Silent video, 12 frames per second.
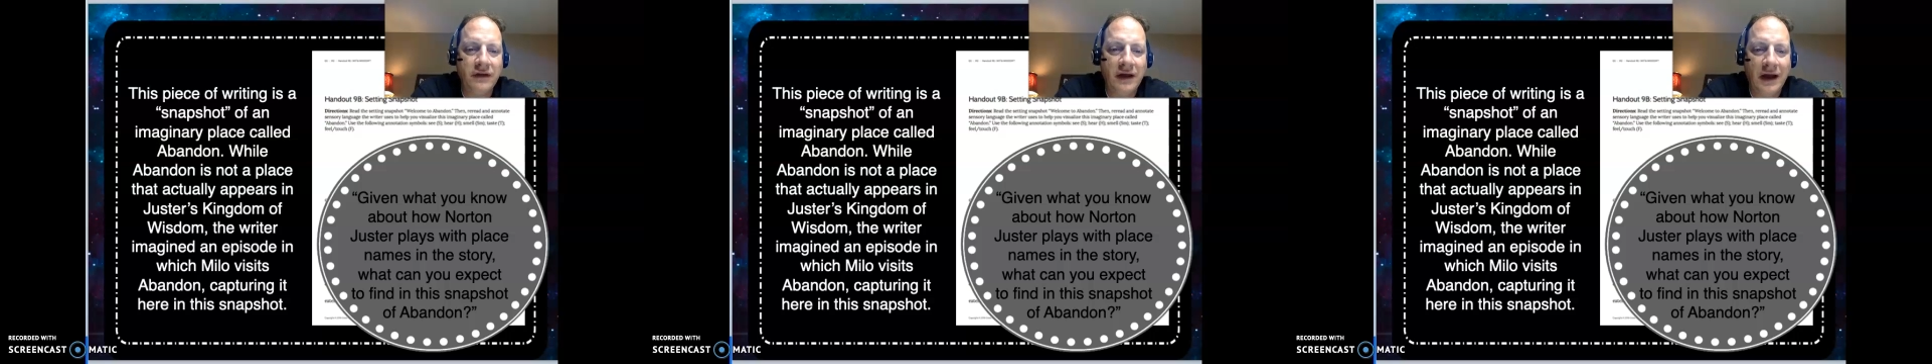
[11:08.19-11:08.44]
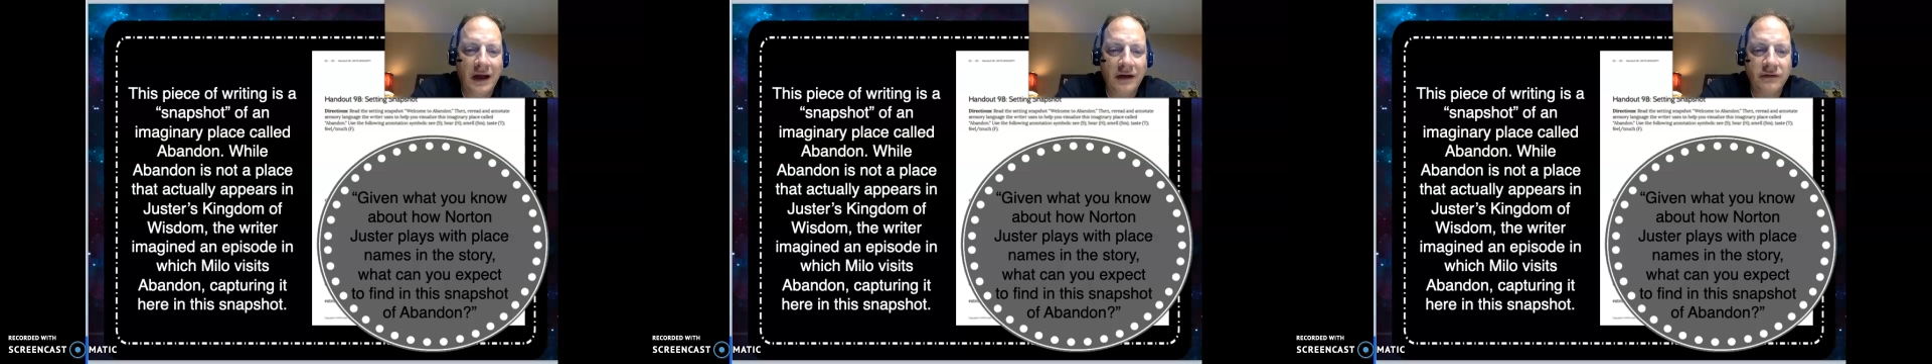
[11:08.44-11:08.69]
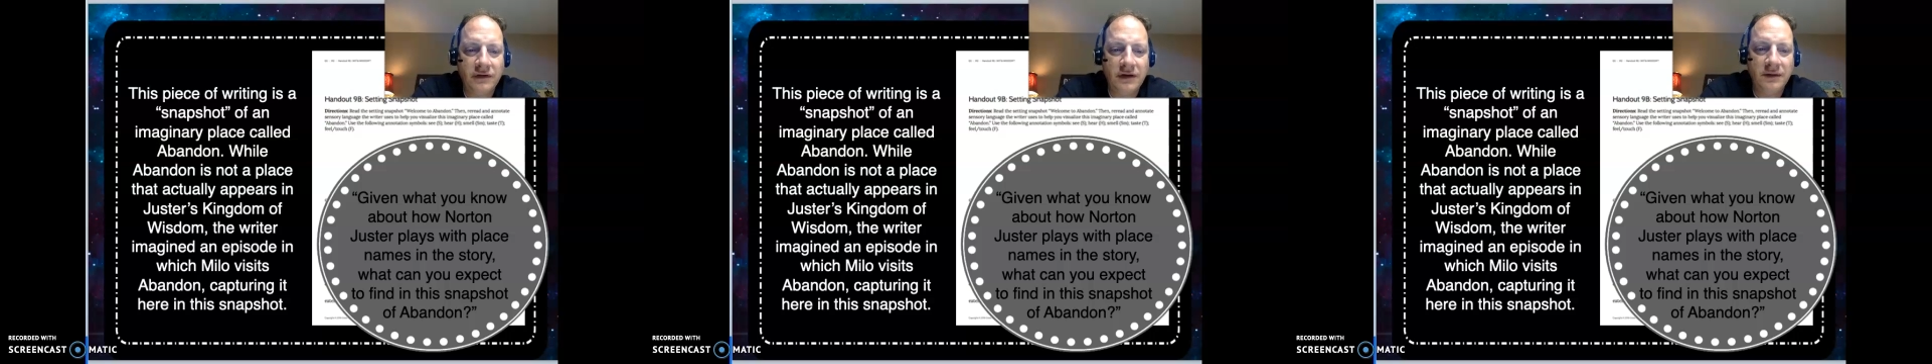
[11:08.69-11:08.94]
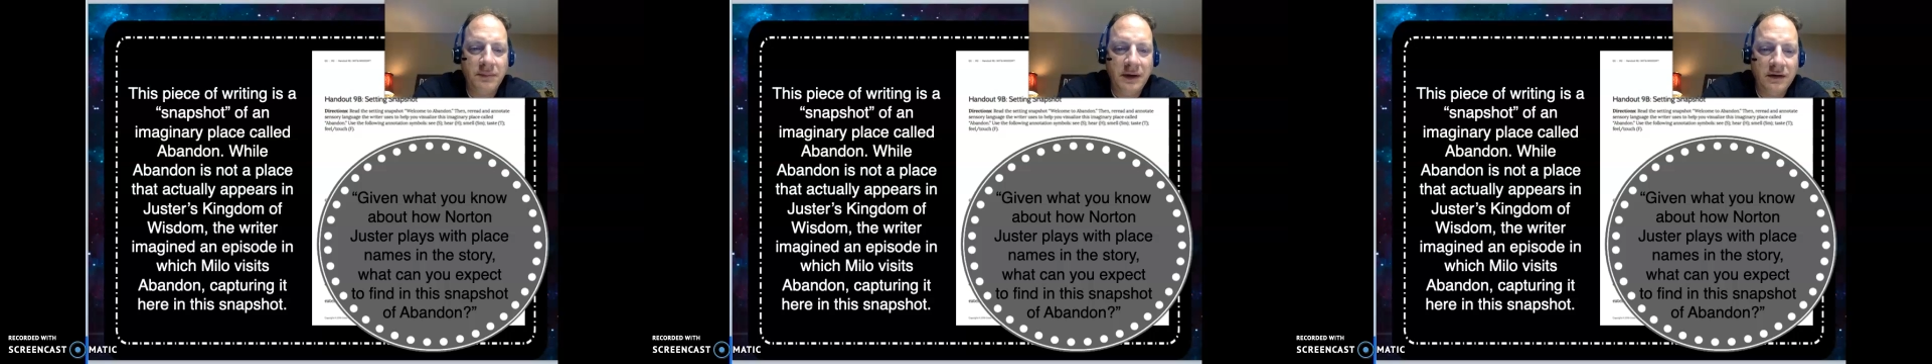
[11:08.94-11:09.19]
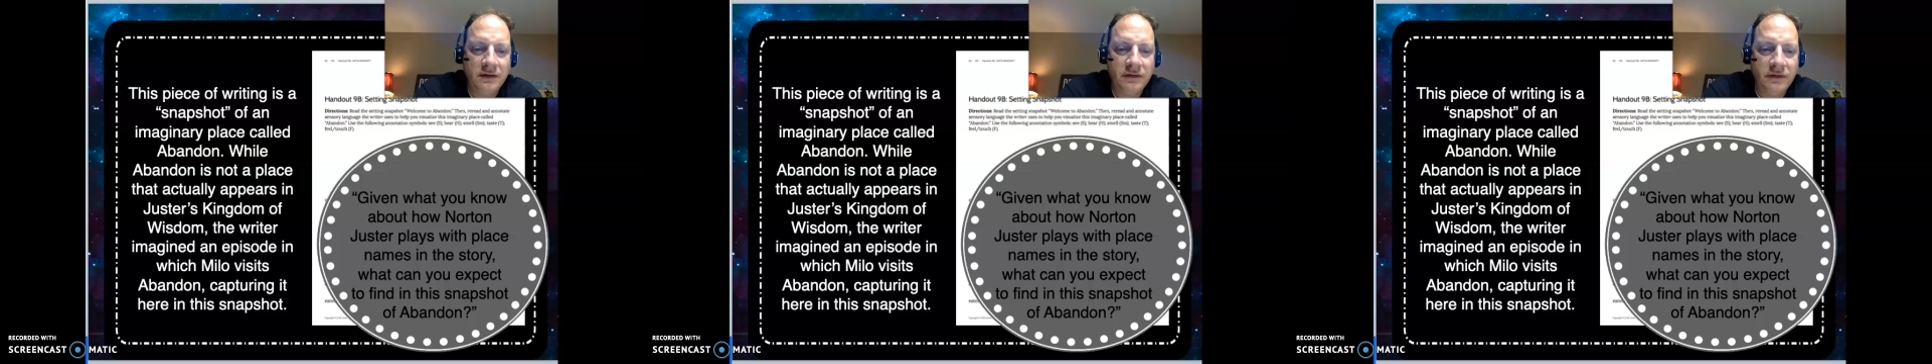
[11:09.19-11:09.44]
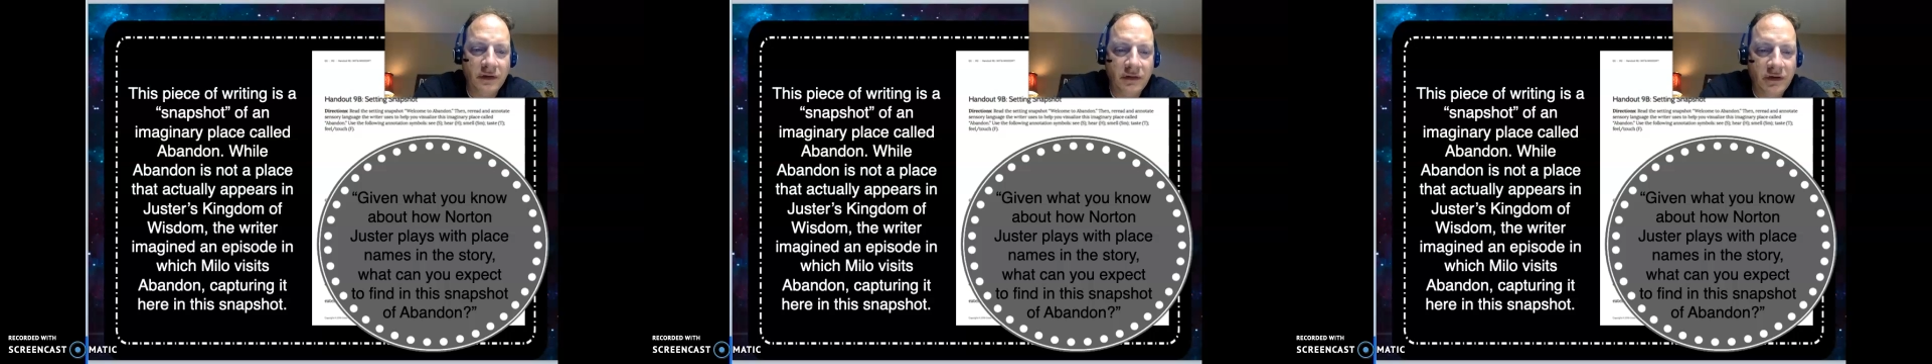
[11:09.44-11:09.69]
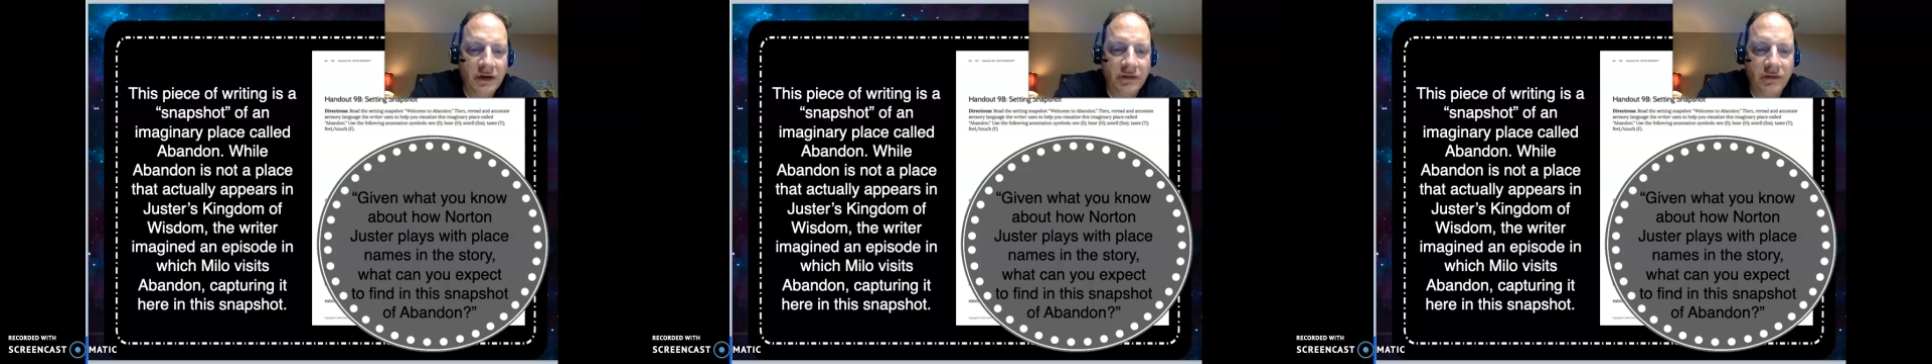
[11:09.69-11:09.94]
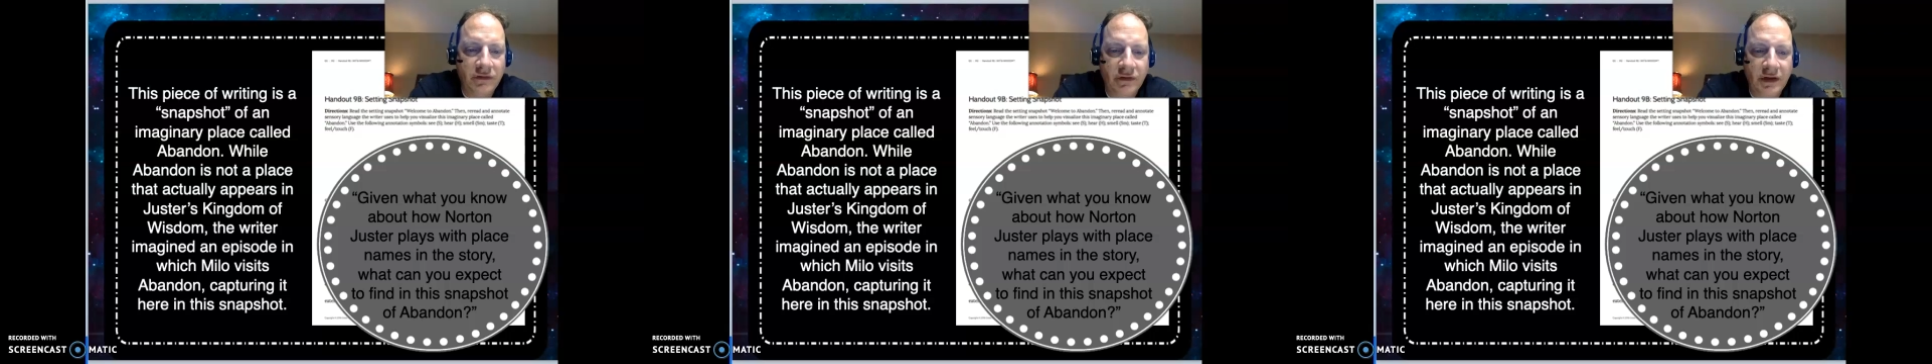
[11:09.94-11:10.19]
that actually appears in
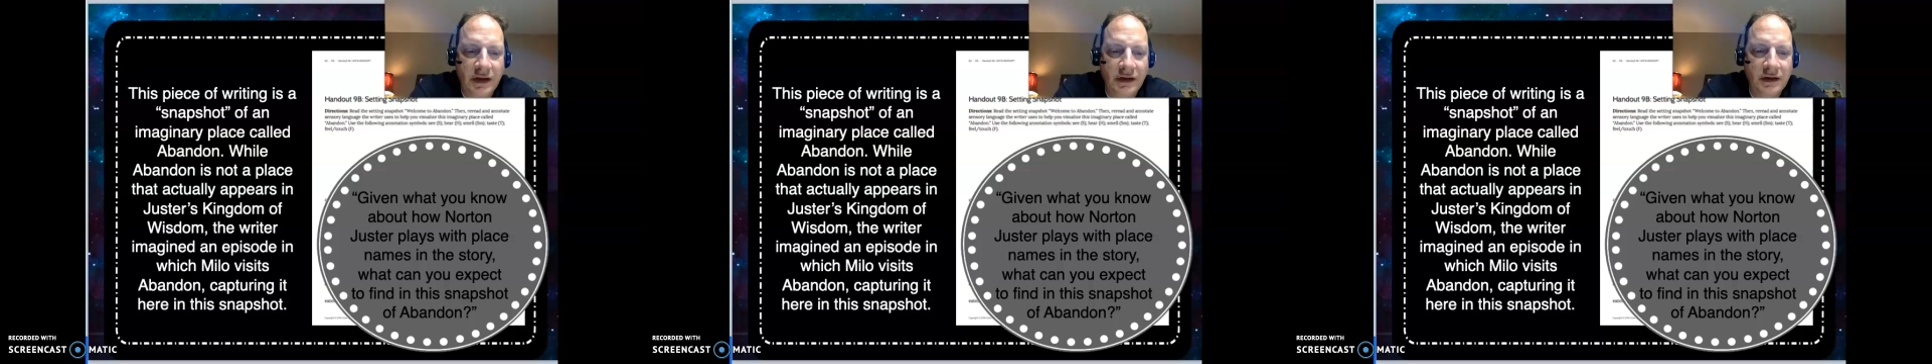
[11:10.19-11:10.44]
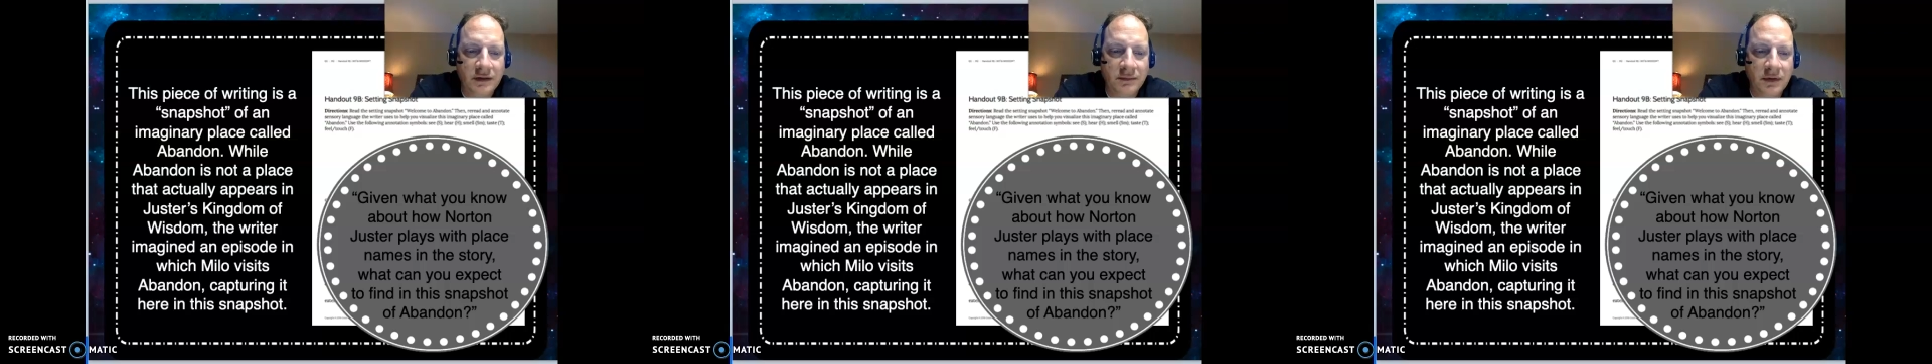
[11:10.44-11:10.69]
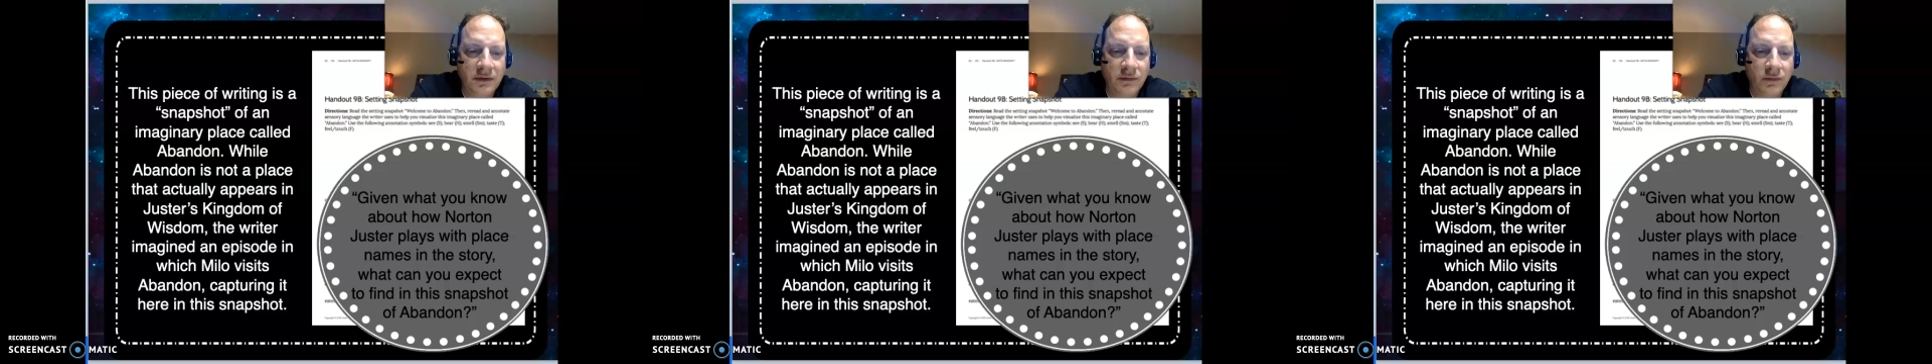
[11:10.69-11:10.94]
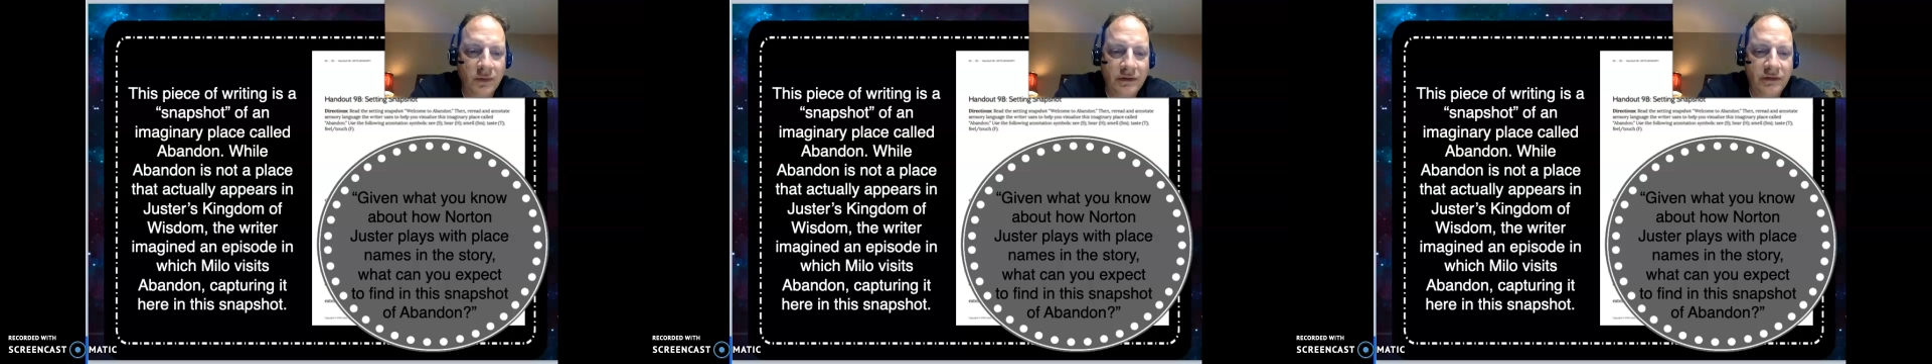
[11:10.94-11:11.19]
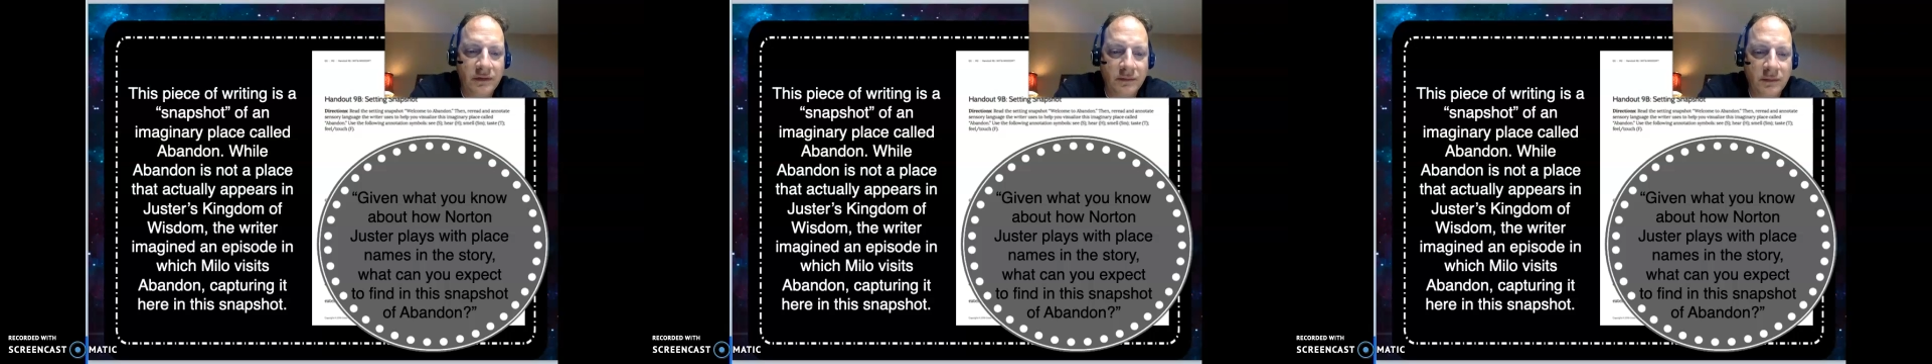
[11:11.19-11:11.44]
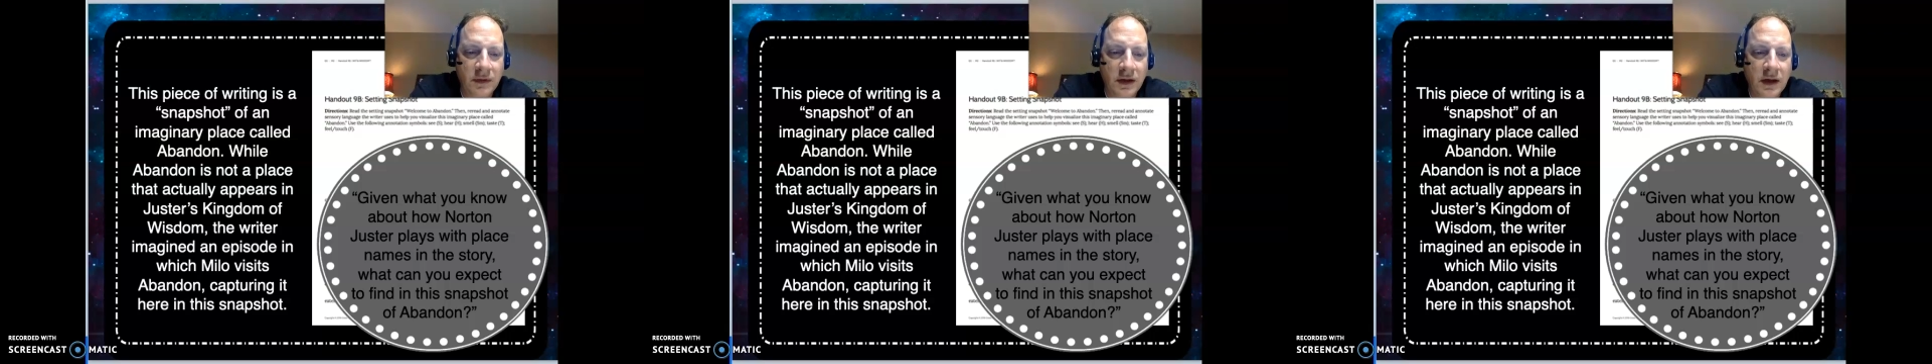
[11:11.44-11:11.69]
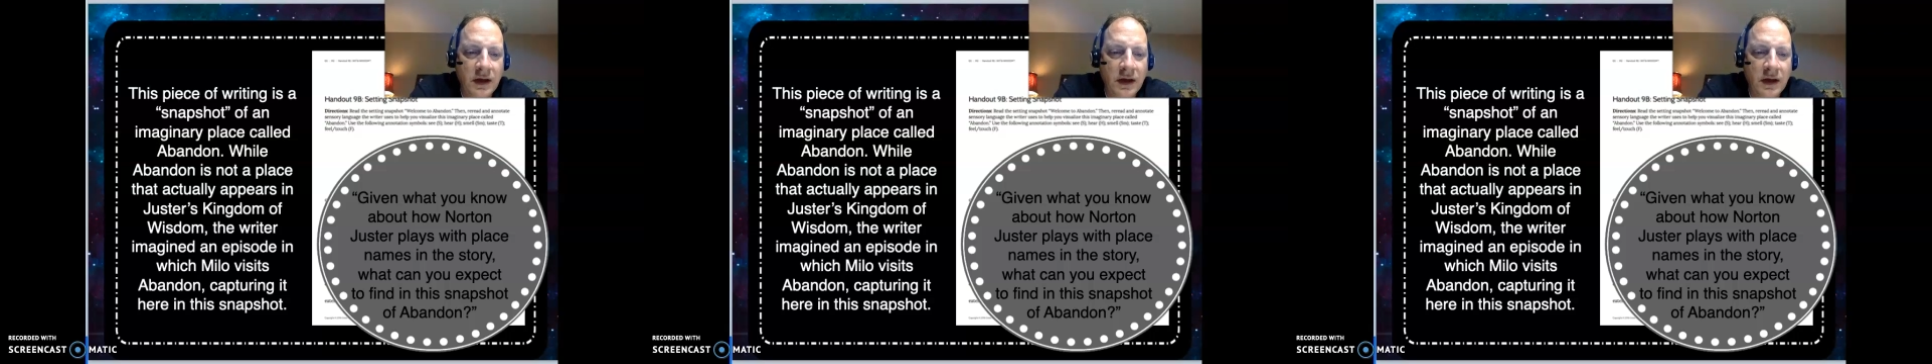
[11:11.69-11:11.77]
Juster's kingdom of wisdom,